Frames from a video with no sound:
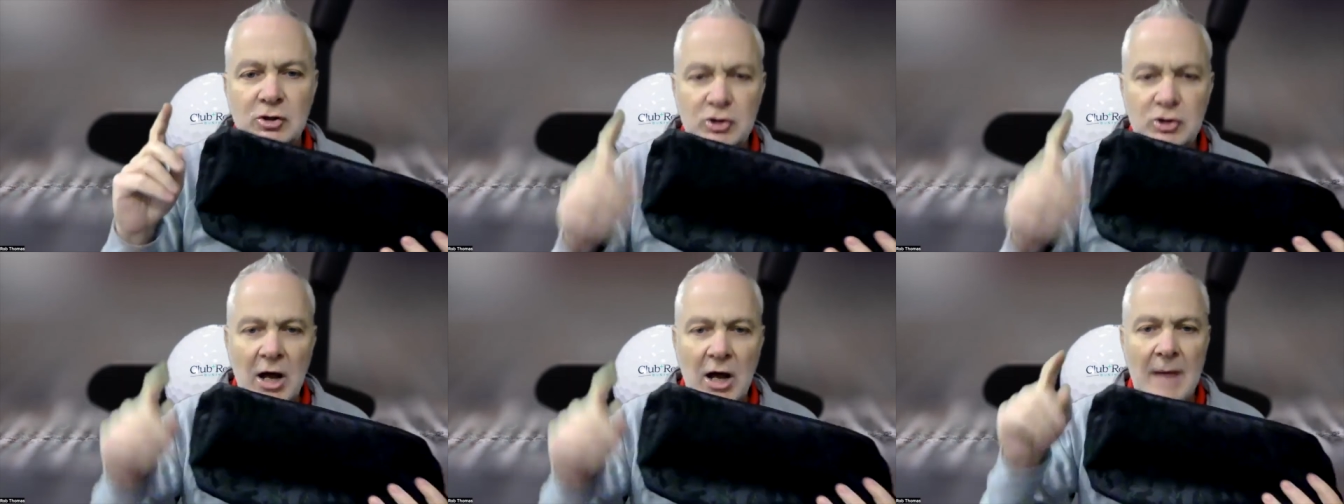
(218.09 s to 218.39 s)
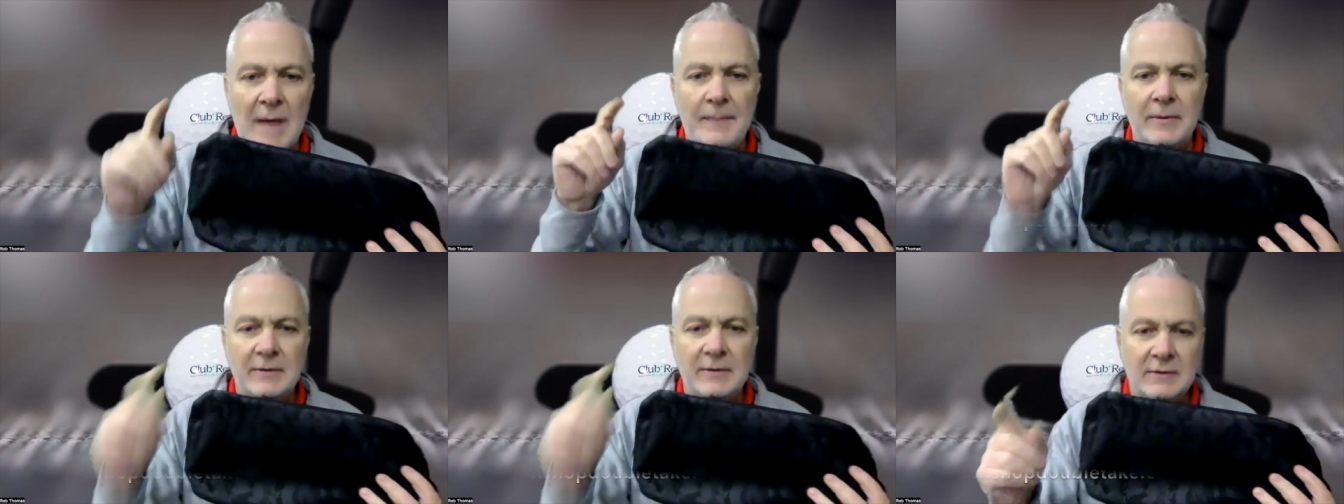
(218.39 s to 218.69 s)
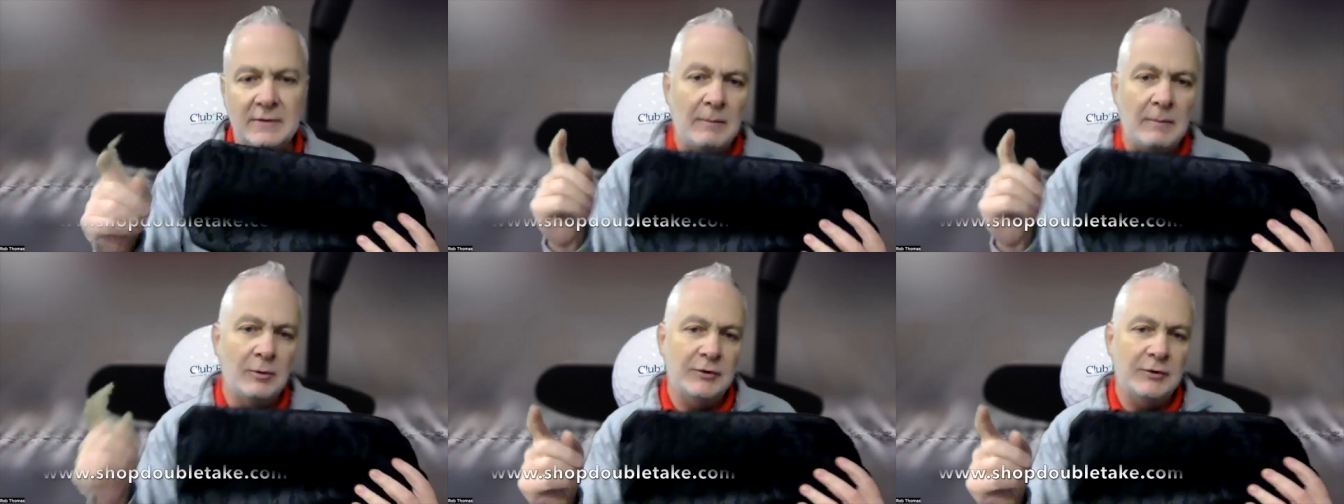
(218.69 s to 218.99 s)

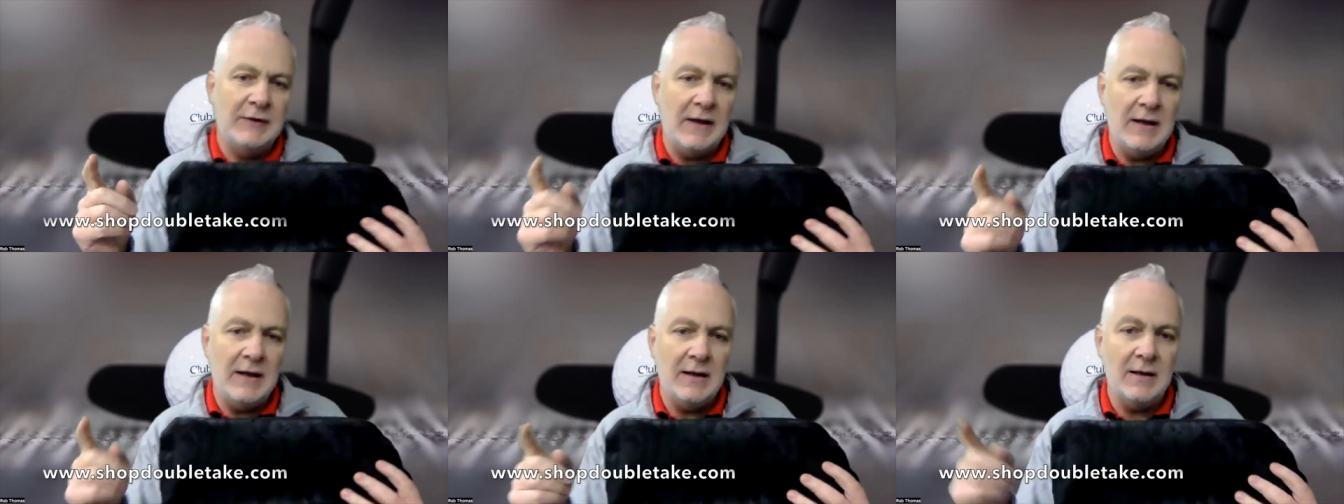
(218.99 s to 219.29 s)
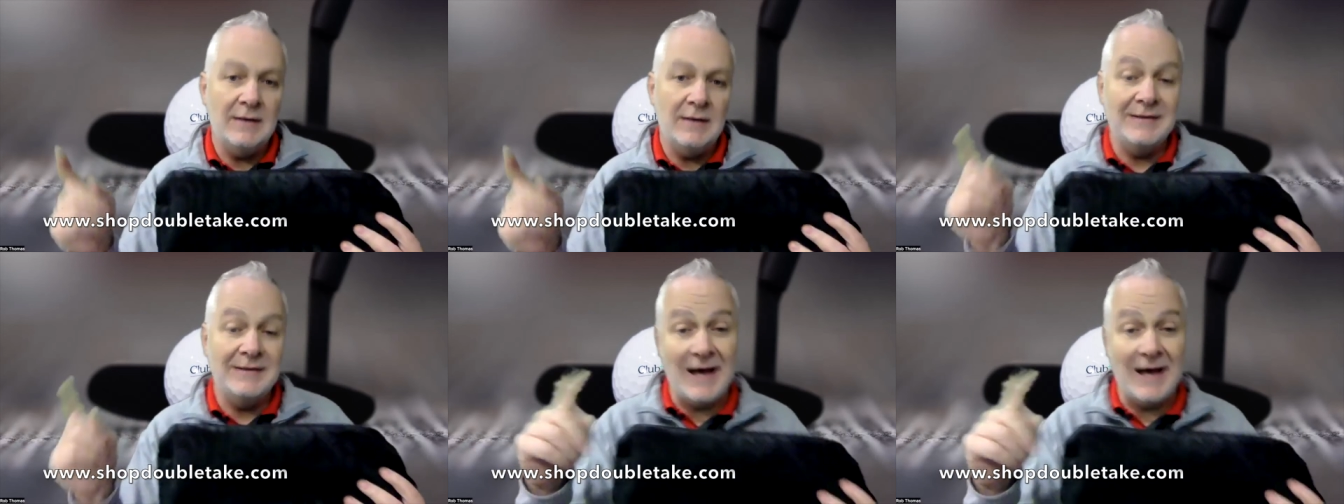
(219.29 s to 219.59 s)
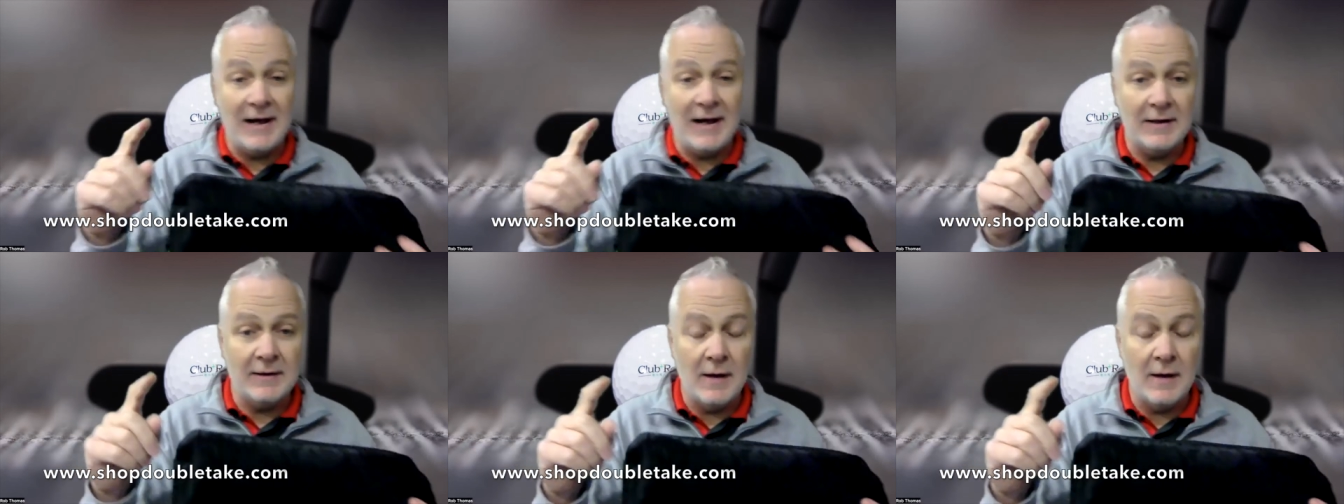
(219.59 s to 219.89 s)

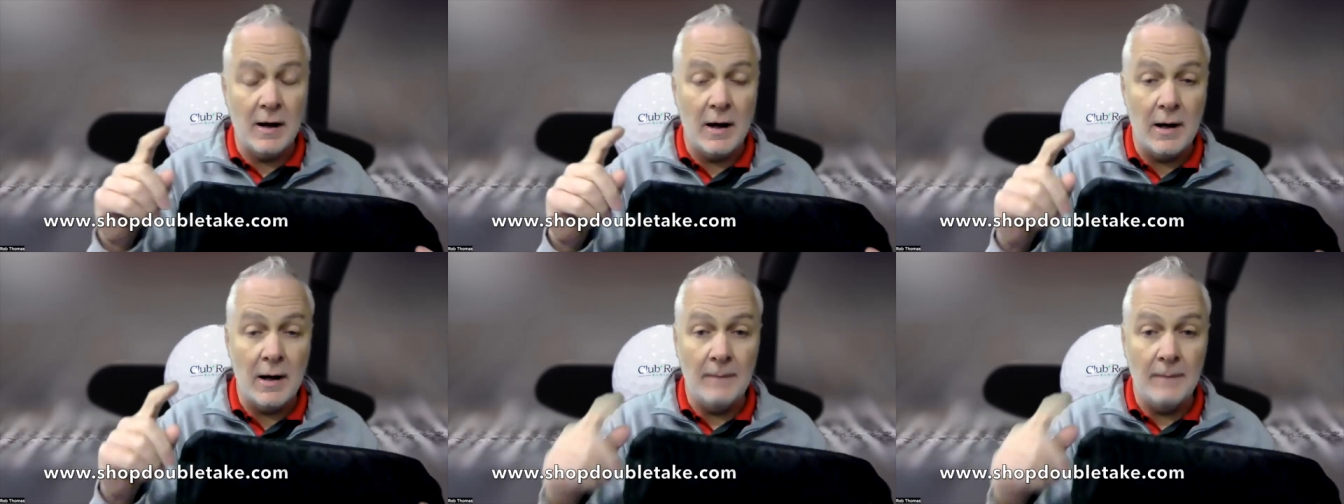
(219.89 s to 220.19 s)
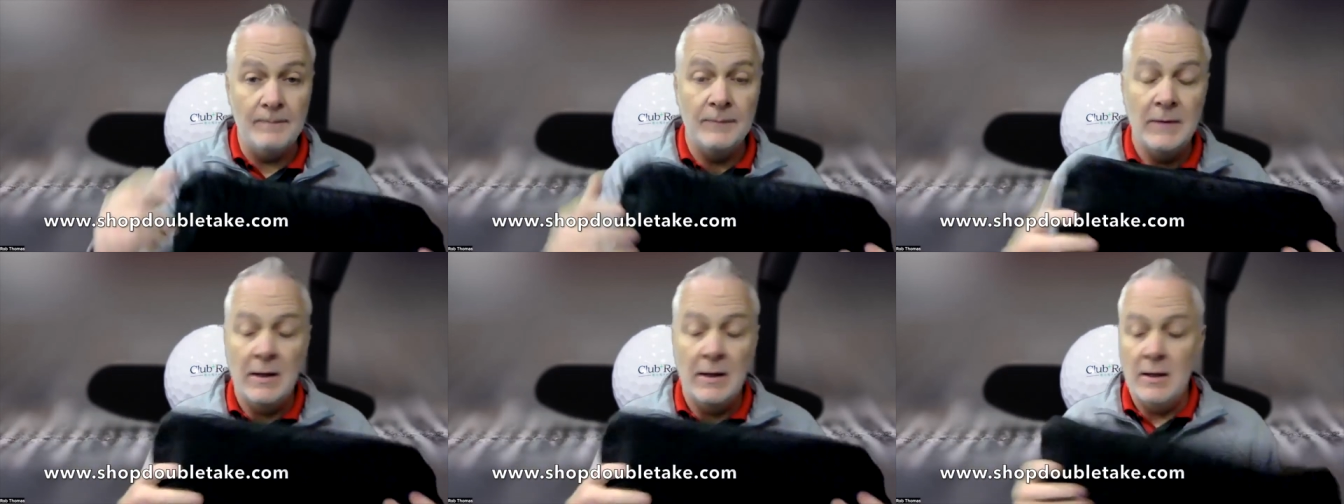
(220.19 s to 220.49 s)
shopdoubletake.com.